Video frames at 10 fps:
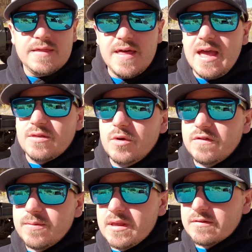that the wheel
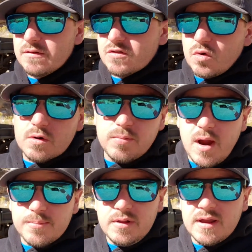spacer is torqued
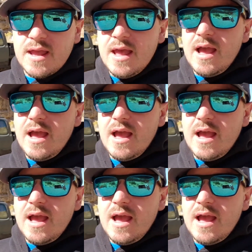properly,